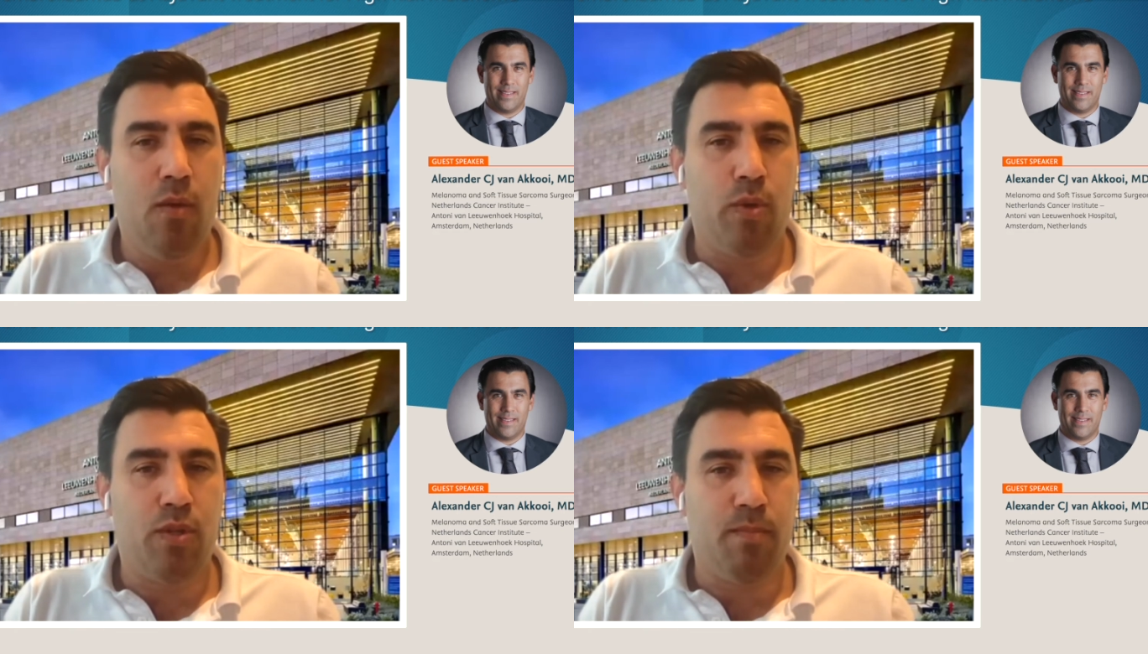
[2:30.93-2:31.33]

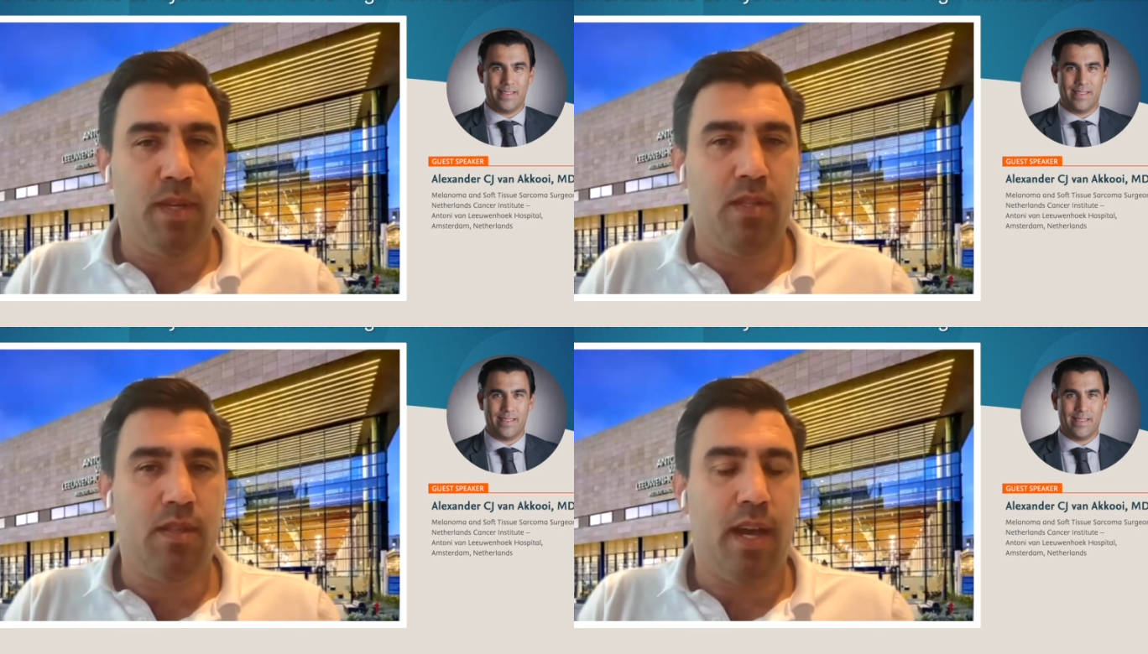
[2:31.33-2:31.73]
Speaker 1: which
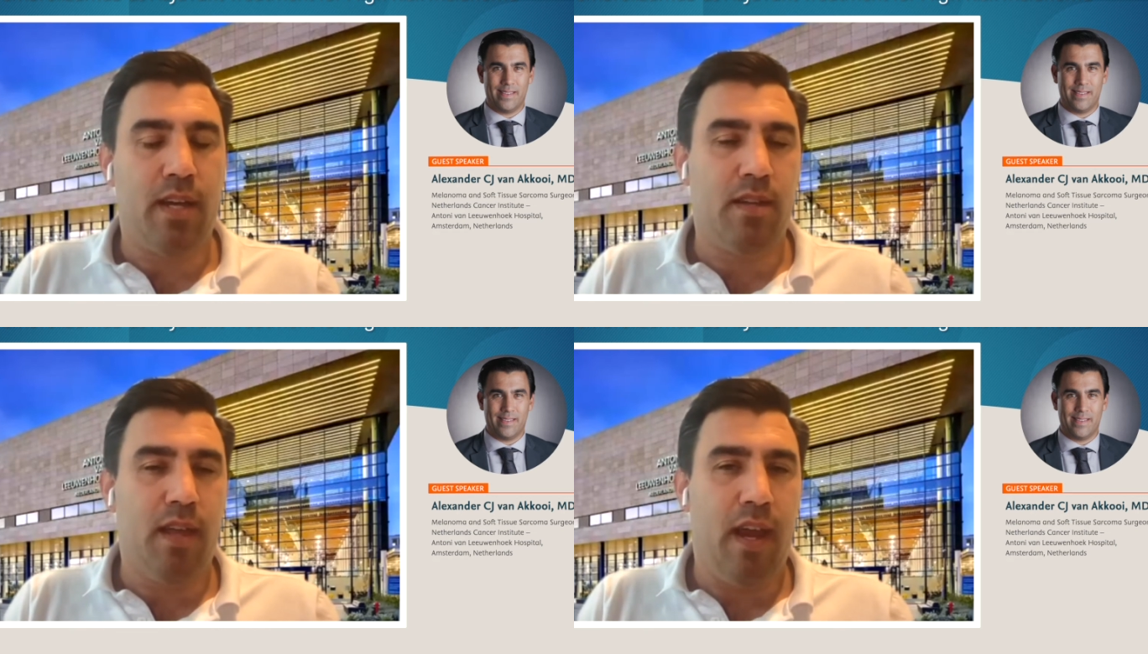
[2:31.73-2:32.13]
means
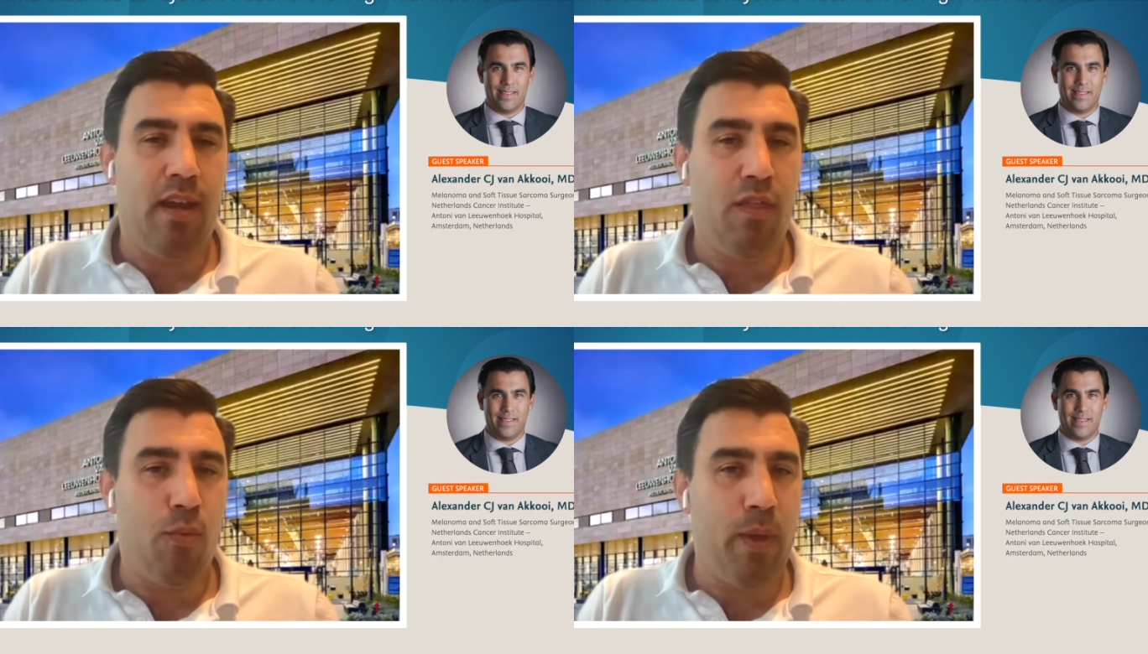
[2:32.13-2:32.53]
that
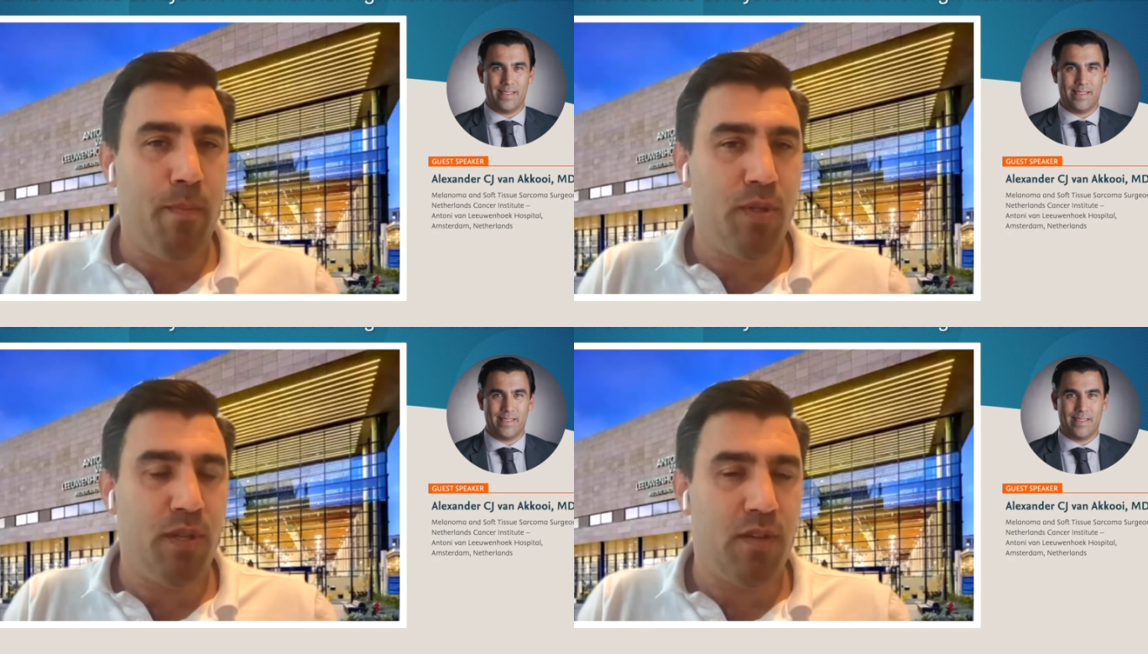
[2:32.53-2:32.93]

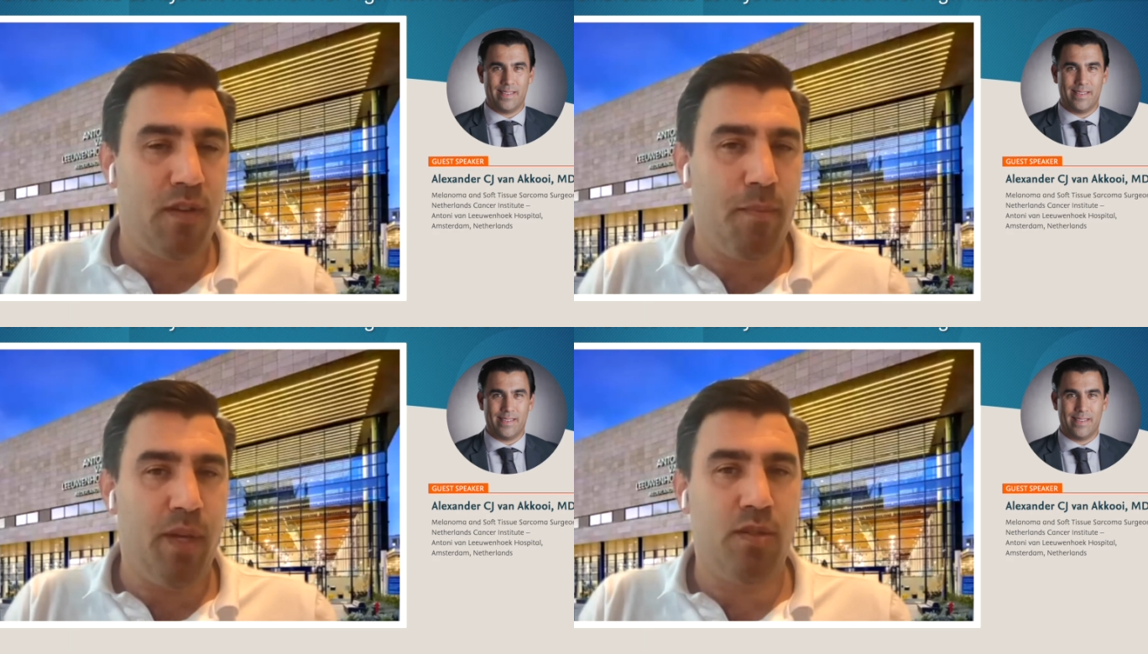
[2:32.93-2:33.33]
83% of